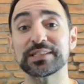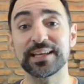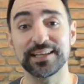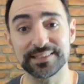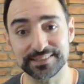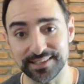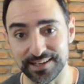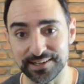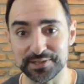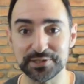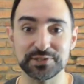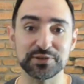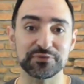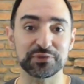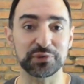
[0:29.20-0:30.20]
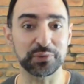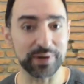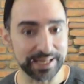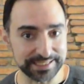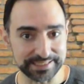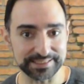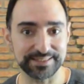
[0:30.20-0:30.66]
$10 of
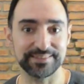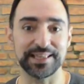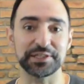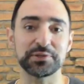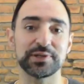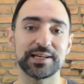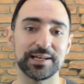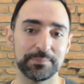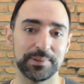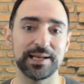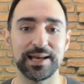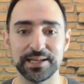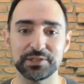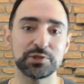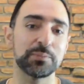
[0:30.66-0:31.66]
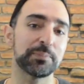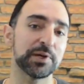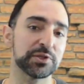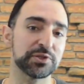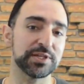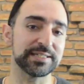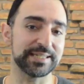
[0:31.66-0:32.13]
credit that you can apply to
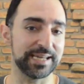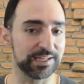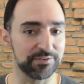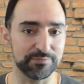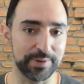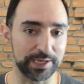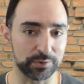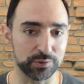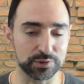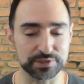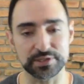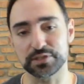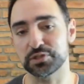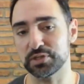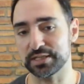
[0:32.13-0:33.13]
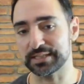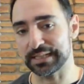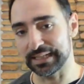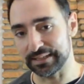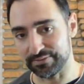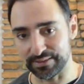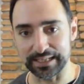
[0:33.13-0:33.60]
purchase any of my courses. Just
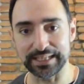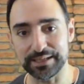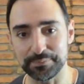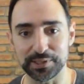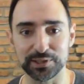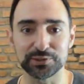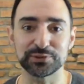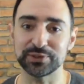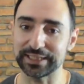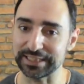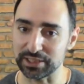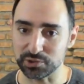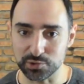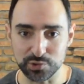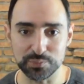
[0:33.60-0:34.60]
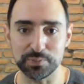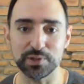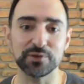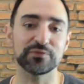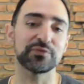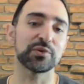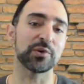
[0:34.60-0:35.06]
click the link below to get a
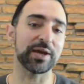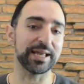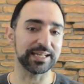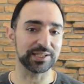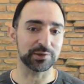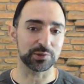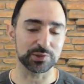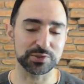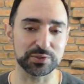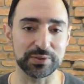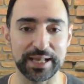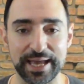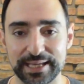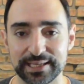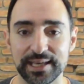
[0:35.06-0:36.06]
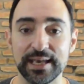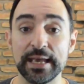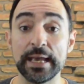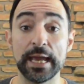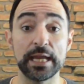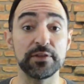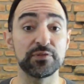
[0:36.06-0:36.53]
coupon for any course you like.
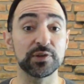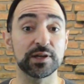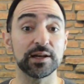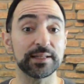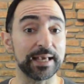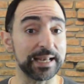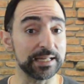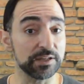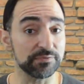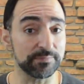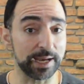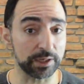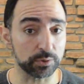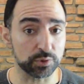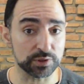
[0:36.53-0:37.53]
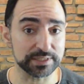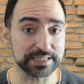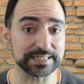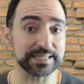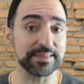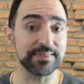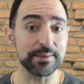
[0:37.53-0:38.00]
And if you got any of my
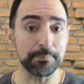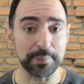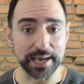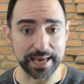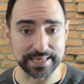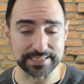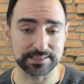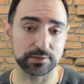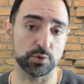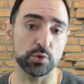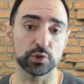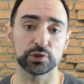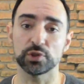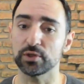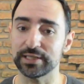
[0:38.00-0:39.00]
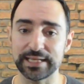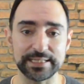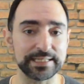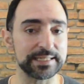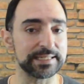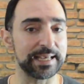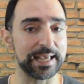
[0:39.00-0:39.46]
courses in the past or
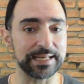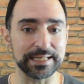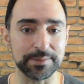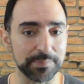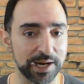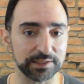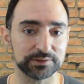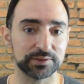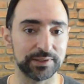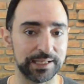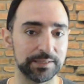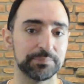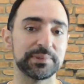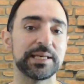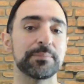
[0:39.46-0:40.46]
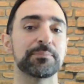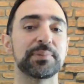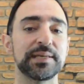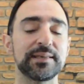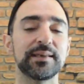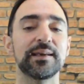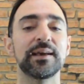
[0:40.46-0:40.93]
donated any amount to help
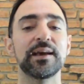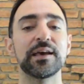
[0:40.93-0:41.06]
EMP,